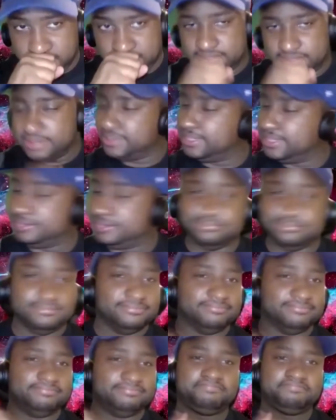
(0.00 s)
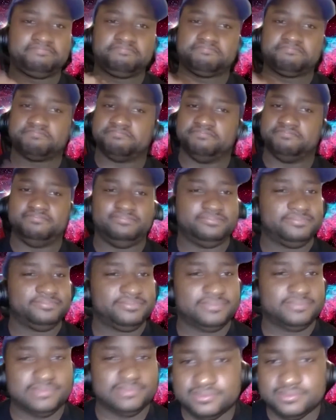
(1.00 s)
it's corner in the throat or anything,
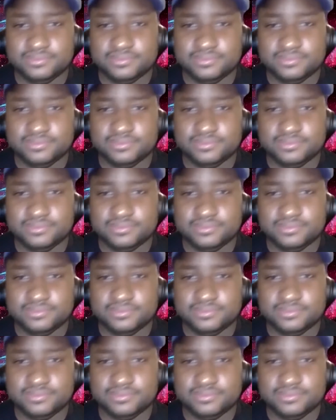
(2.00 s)
I don't know,